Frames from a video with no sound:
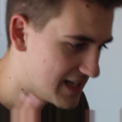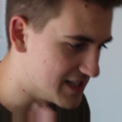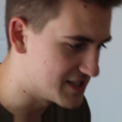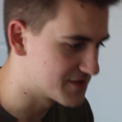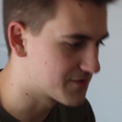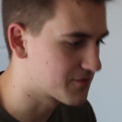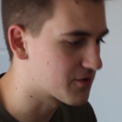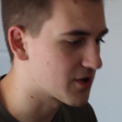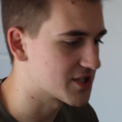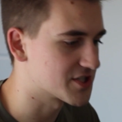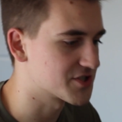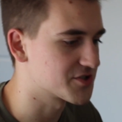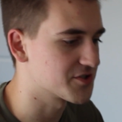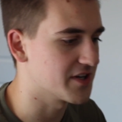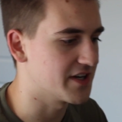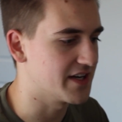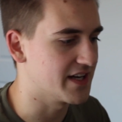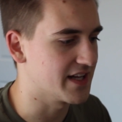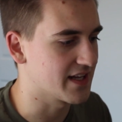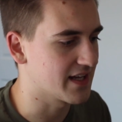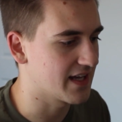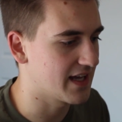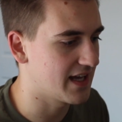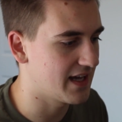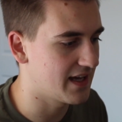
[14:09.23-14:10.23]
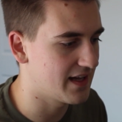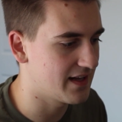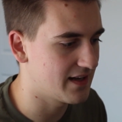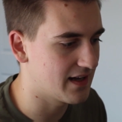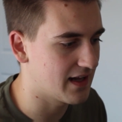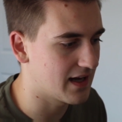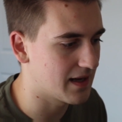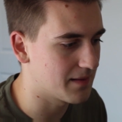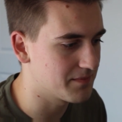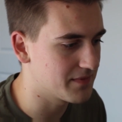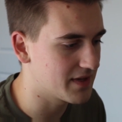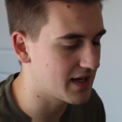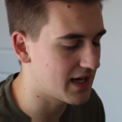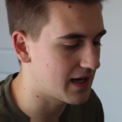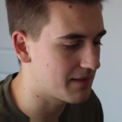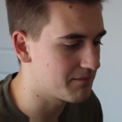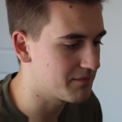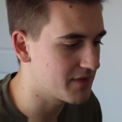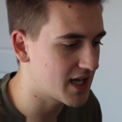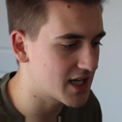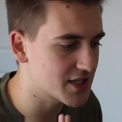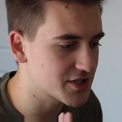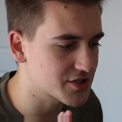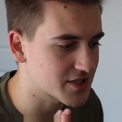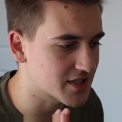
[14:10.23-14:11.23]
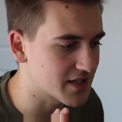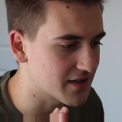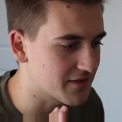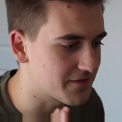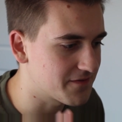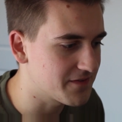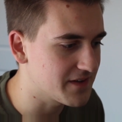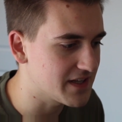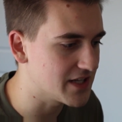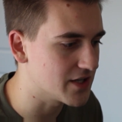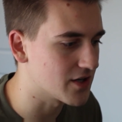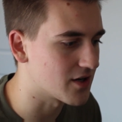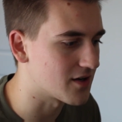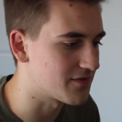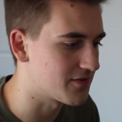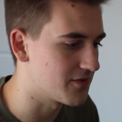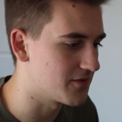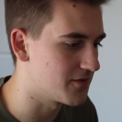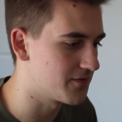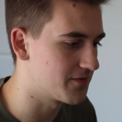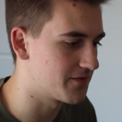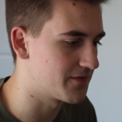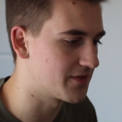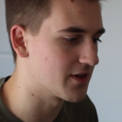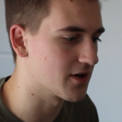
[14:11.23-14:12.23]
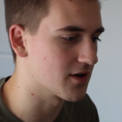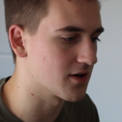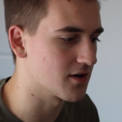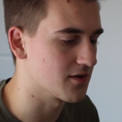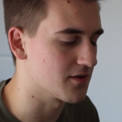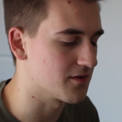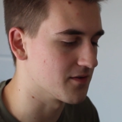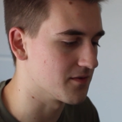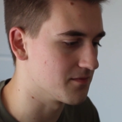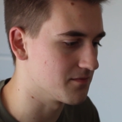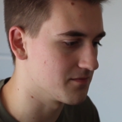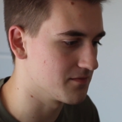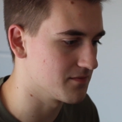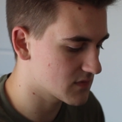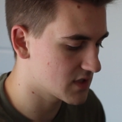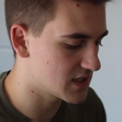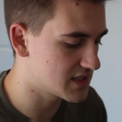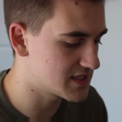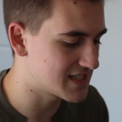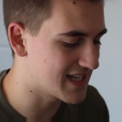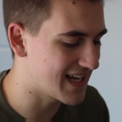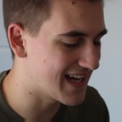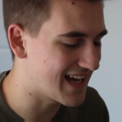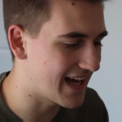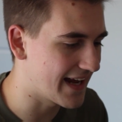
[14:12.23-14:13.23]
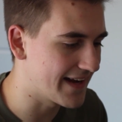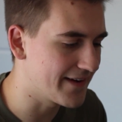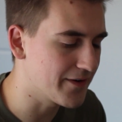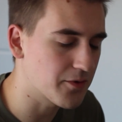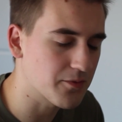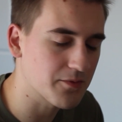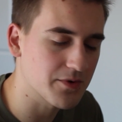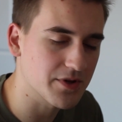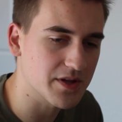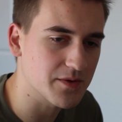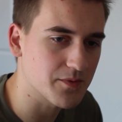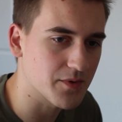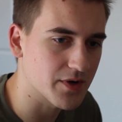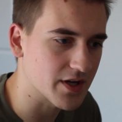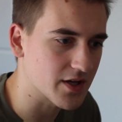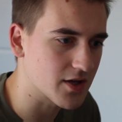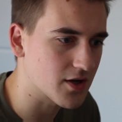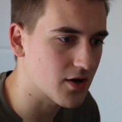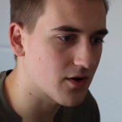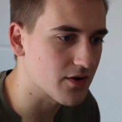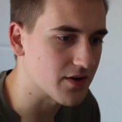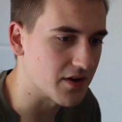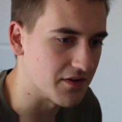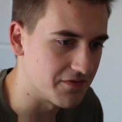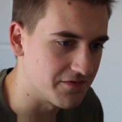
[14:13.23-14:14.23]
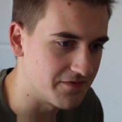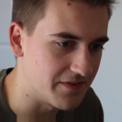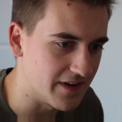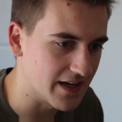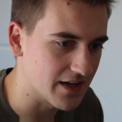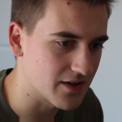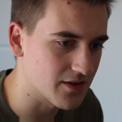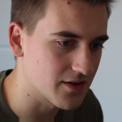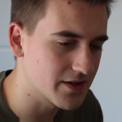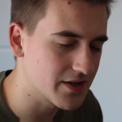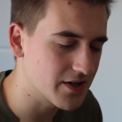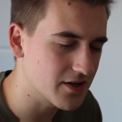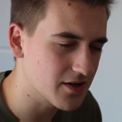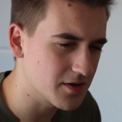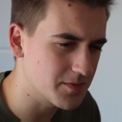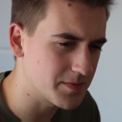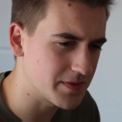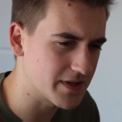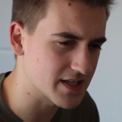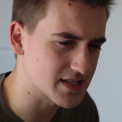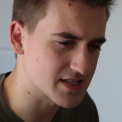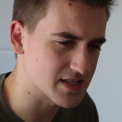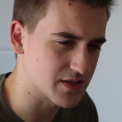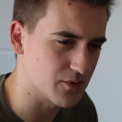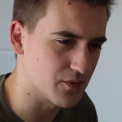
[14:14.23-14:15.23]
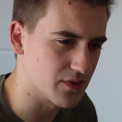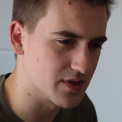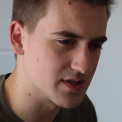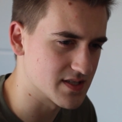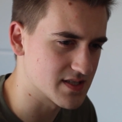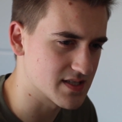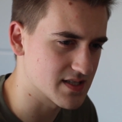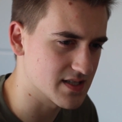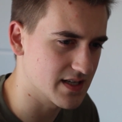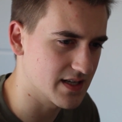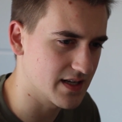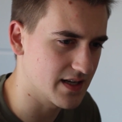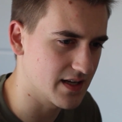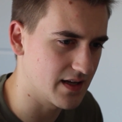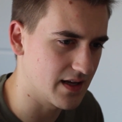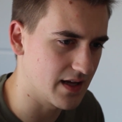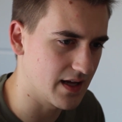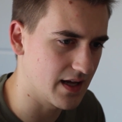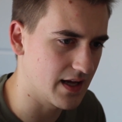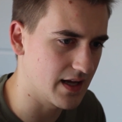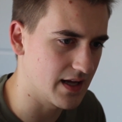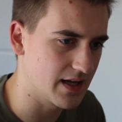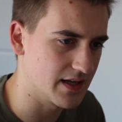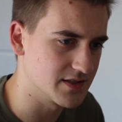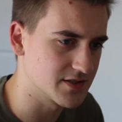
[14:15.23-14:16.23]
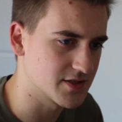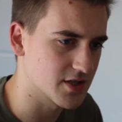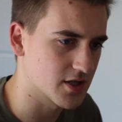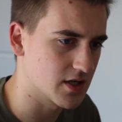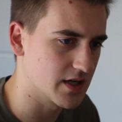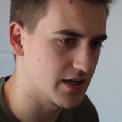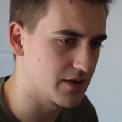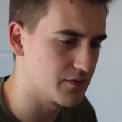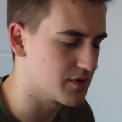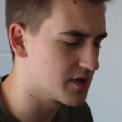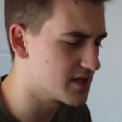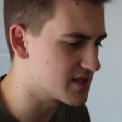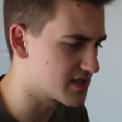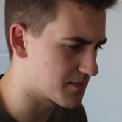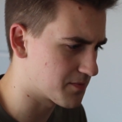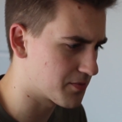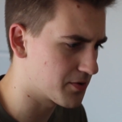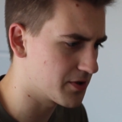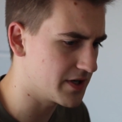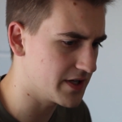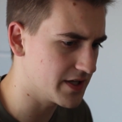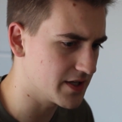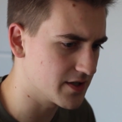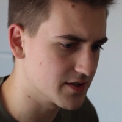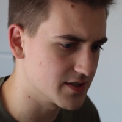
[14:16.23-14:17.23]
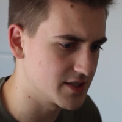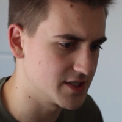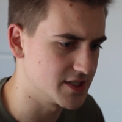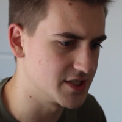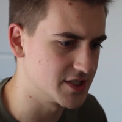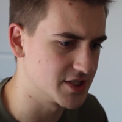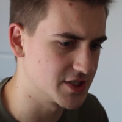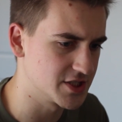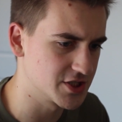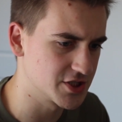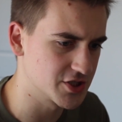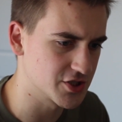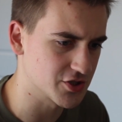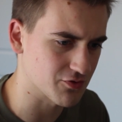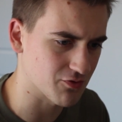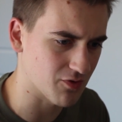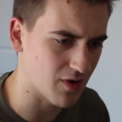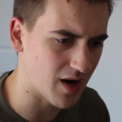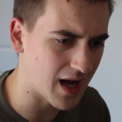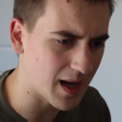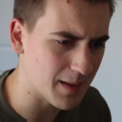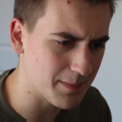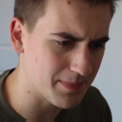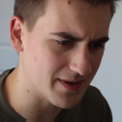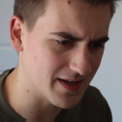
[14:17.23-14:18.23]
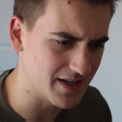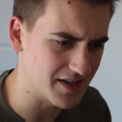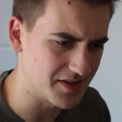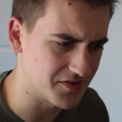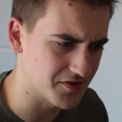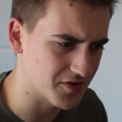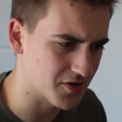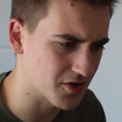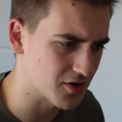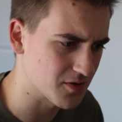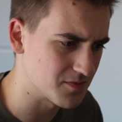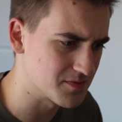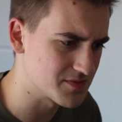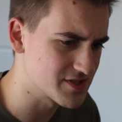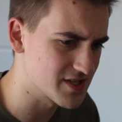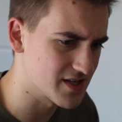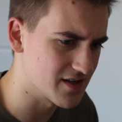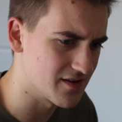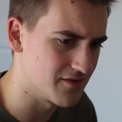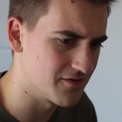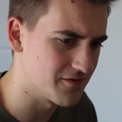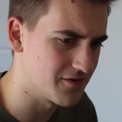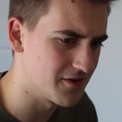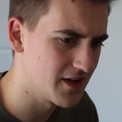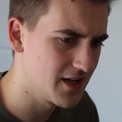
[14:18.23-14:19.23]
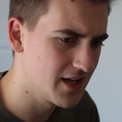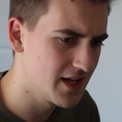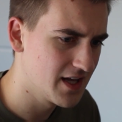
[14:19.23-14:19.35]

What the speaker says: frustrating, and I'm not trying to feed off of their. I don't really want to call it a failure because it was a pretty good drop in terms of